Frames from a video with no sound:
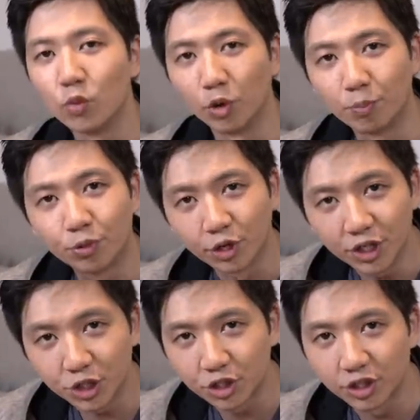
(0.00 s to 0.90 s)
We're
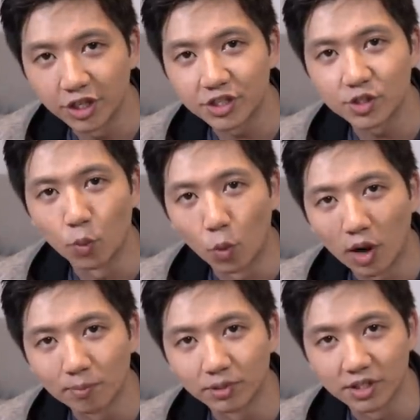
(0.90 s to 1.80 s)
pretty sure it's the
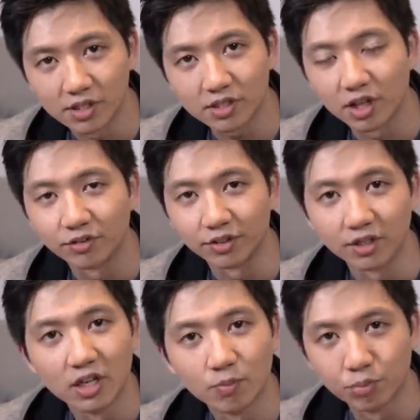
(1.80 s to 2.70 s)
OnePlus
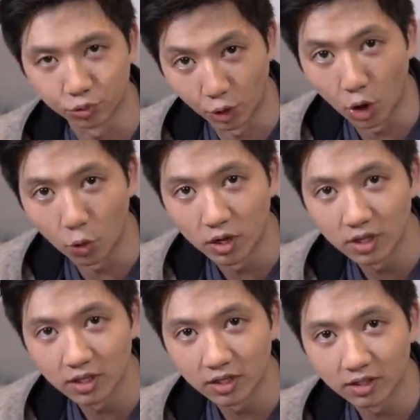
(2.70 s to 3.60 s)
7
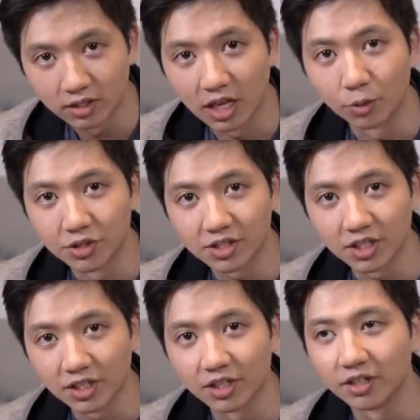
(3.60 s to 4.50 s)
Pro that we're
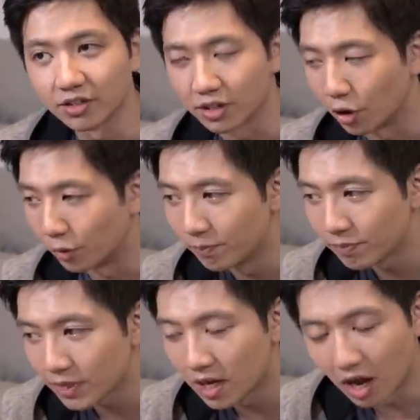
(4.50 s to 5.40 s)
seeing here. So
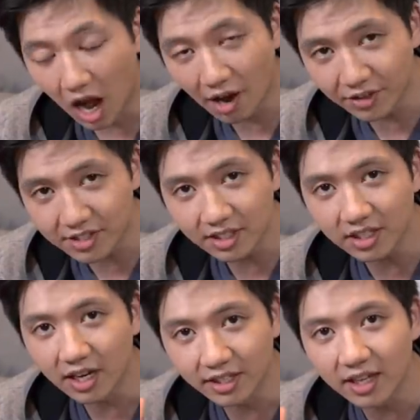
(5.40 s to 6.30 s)

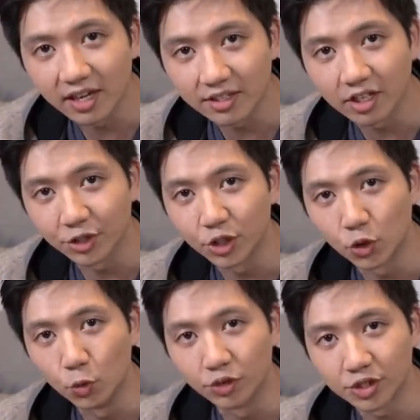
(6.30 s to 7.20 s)
obviously I can't tell you
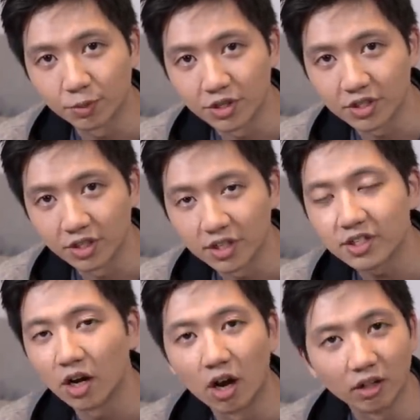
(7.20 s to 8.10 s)
who this person
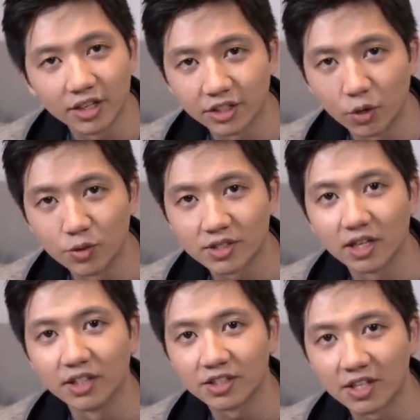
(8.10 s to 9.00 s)
is. All I know is
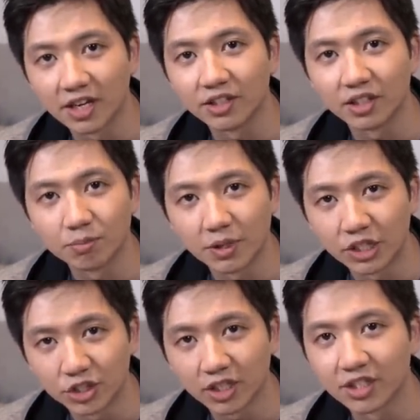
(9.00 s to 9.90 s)
that it's taken in
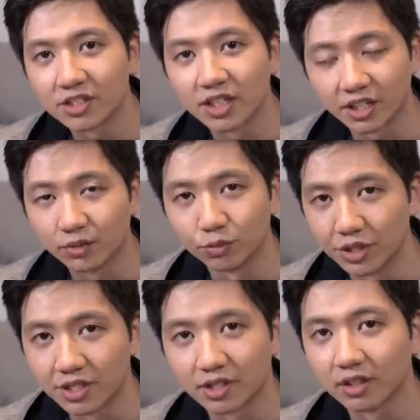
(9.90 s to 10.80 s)
Beijing and it's taken
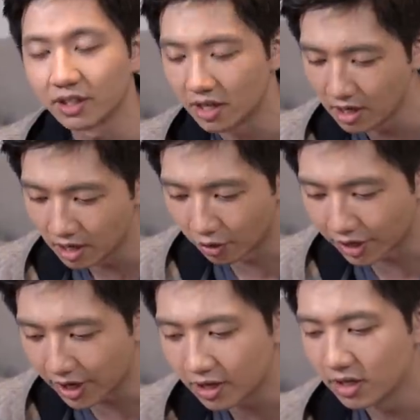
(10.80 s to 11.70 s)
recently.
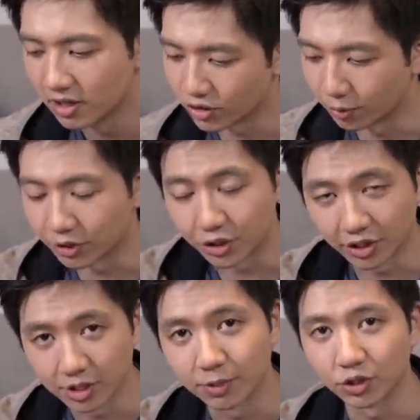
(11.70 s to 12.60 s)
Okay, so I'm gonna show you
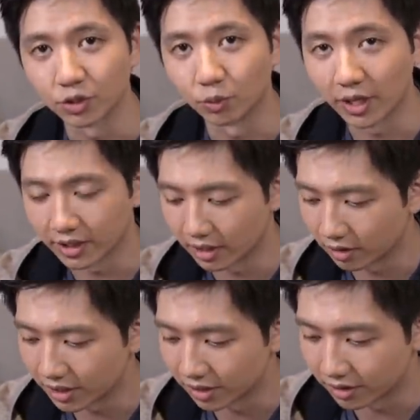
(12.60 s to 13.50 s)
guys a picture right
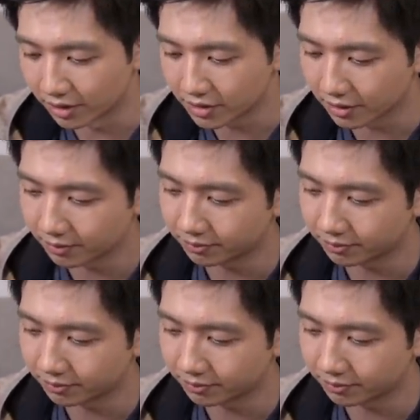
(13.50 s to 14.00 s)
now. Here it is.